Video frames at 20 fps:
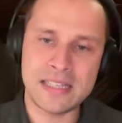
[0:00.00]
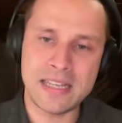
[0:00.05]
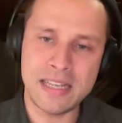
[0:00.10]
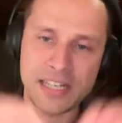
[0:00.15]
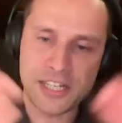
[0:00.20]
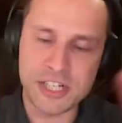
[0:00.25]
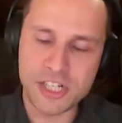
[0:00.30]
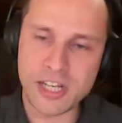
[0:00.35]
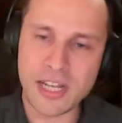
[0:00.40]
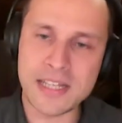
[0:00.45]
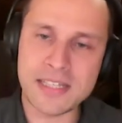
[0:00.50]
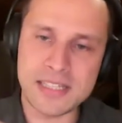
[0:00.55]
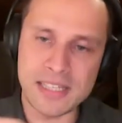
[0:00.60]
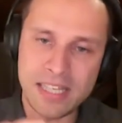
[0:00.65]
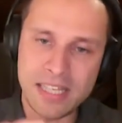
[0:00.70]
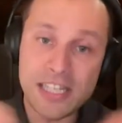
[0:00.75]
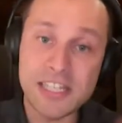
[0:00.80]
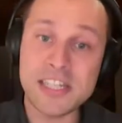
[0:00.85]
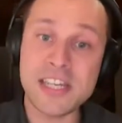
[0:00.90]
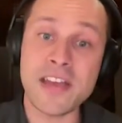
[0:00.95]
it sheds
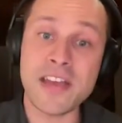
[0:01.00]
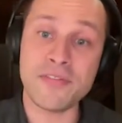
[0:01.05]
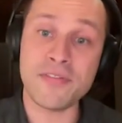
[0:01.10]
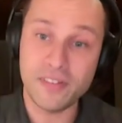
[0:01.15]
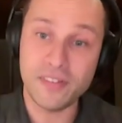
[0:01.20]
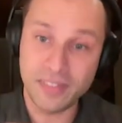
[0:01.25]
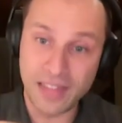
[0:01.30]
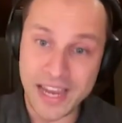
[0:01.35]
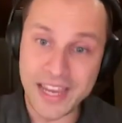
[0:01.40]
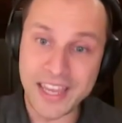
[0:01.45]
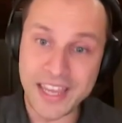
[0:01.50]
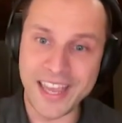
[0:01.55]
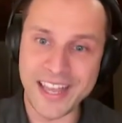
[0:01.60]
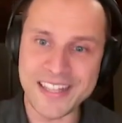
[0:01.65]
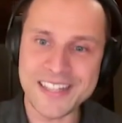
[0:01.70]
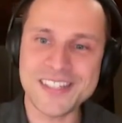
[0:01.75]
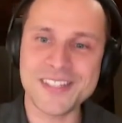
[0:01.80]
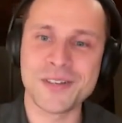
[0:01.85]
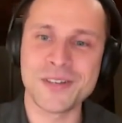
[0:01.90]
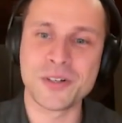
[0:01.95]
EGF
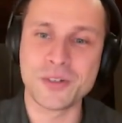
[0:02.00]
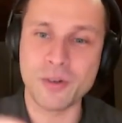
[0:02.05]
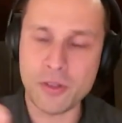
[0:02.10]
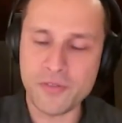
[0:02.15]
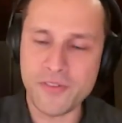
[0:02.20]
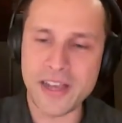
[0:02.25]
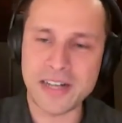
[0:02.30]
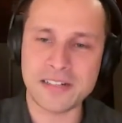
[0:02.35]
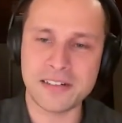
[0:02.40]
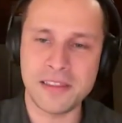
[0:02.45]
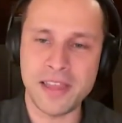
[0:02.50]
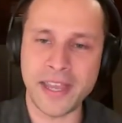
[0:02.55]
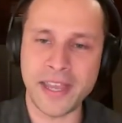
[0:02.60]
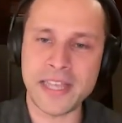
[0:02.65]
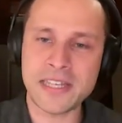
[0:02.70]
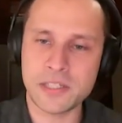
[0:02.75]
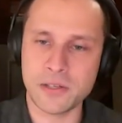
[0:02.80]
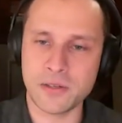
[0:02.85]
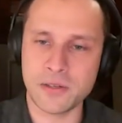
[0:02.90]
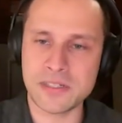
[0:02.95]
ligands, so growth factor
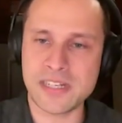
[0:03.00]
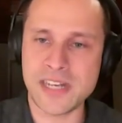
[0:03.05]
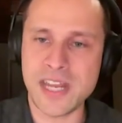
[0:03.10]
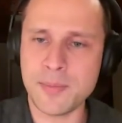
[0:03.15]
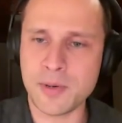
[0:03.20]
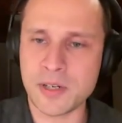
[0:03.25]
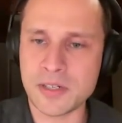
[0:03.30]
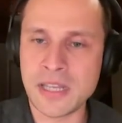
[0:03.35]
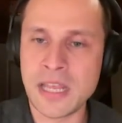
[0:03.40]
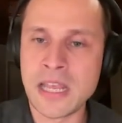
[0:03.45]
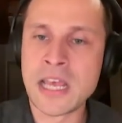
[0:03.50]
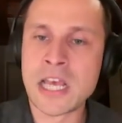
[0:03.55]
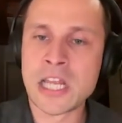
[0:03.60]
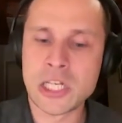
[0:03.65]
ligands, to its neighbors